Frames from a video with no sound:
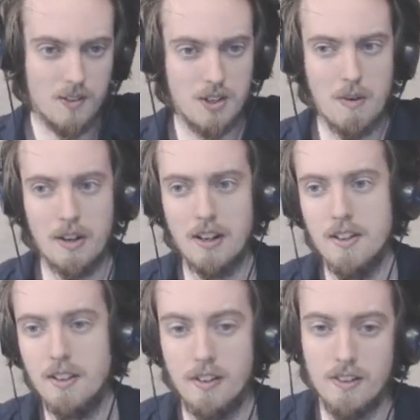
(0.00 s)
So what we're going
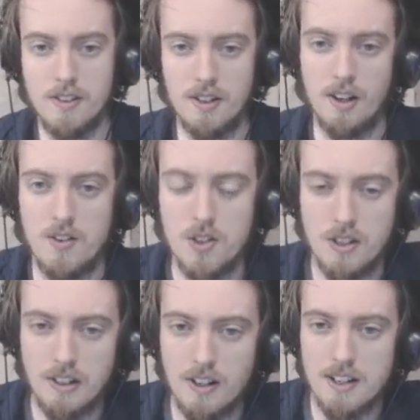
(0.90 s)
to do to kind of show
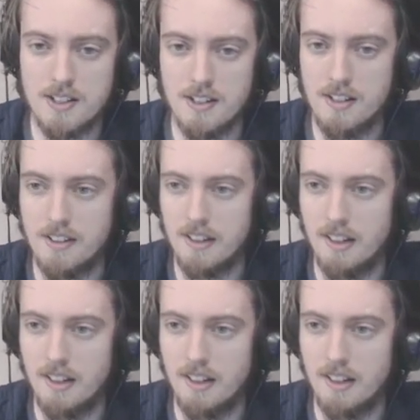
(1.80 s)
you guys and